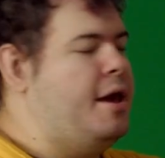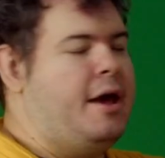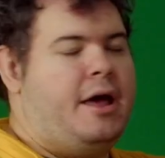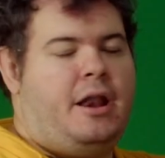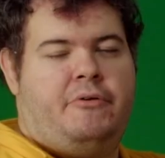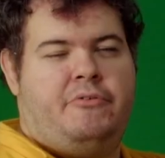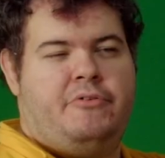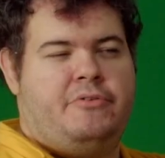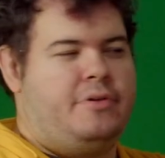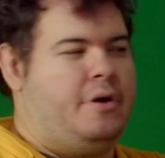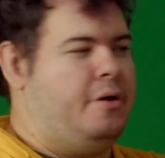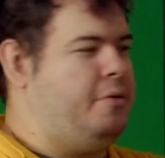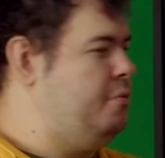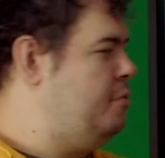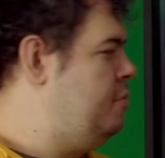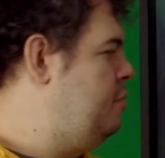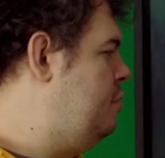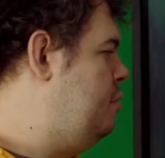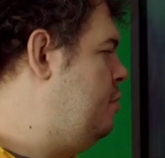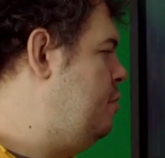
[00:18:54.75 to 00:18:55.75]
and a result.
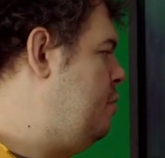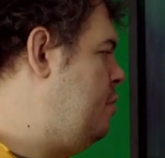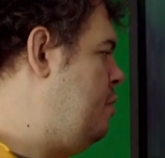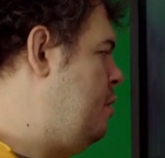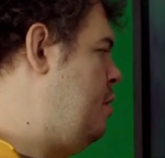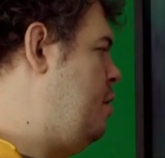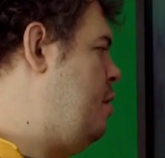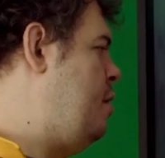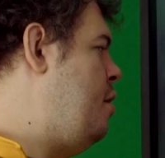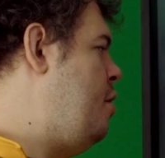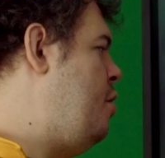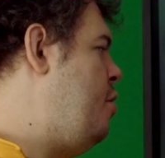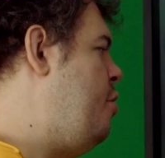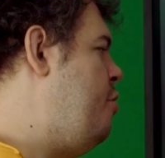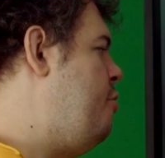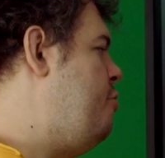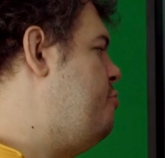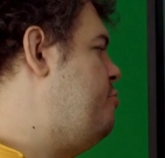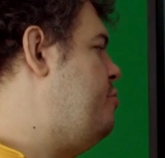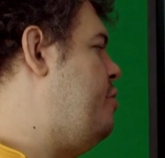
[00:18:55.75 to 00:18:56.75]

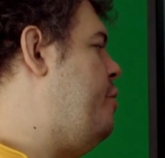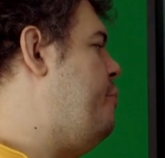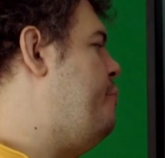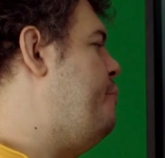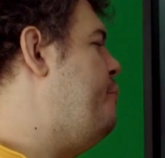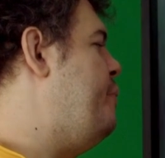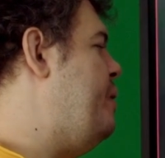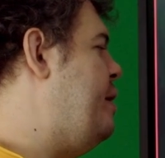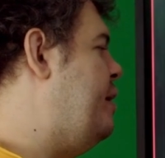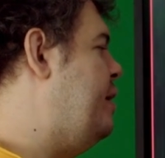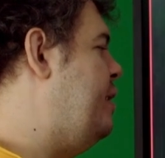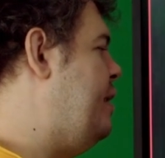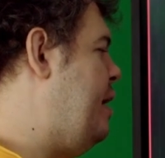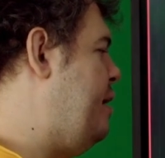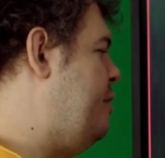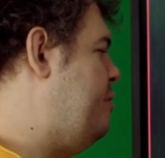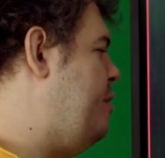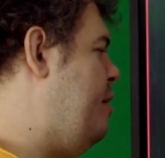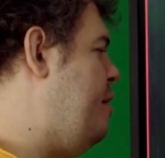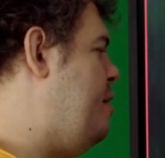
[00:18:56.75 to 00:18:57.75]
So we
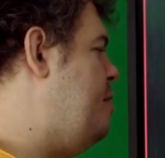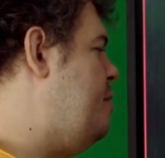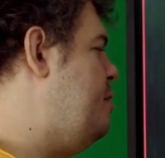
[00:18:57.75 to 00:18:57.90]
connect our